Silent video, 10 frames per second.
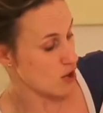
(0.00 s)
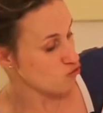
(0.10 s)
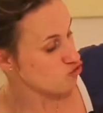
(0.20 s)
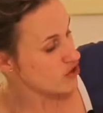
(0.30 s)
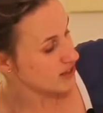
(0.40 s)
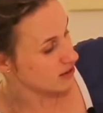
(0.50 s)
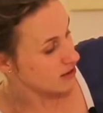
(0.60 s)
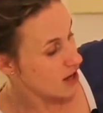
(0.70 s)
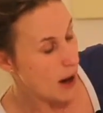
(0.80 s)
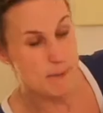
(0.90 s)
a
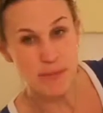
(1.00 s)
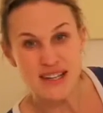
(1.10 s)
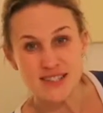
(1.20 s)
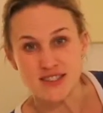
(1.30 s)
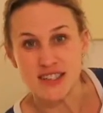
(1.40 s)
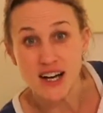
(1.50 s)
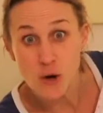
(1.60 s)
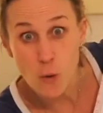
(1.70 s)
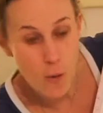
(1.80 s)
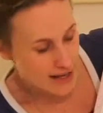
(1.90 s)
riddle, a puzzle, a
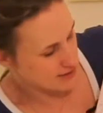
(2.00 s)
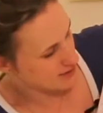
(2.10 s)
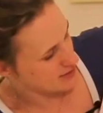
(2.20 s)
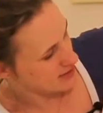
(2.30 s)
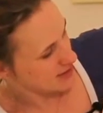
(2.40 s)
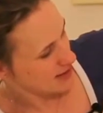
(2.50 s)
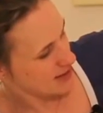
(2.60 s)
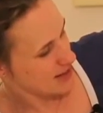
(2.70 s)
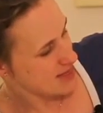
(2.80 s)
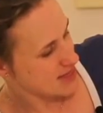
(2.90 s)
quest.
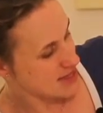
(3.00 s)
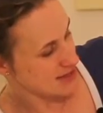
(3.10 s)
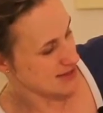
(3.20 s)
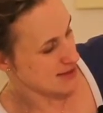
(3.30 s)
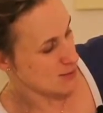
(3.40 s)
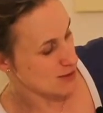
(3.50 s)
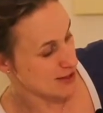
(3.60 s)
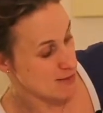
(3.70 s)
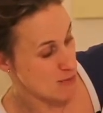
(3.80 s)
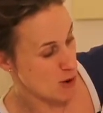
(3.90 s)
This was
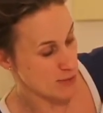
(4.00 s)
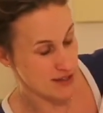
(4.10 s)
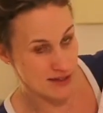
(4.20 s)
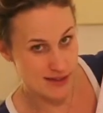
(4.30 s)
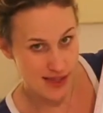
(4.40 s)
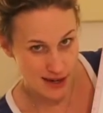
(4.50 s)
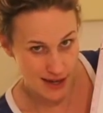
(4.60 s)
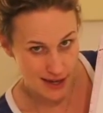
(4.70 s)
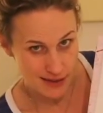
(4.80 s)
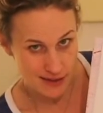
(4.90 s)
the moment that
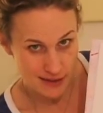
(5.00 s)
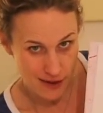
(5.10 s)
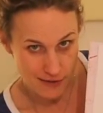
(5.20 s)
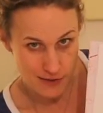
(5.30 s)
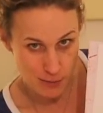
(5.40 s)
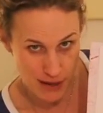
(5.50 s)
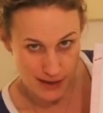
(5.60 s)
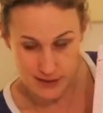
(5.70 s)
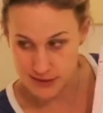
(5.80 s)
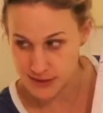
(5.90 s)
Ada loved
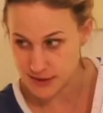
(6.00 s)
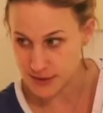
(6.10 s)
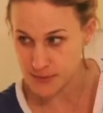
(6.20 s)
best.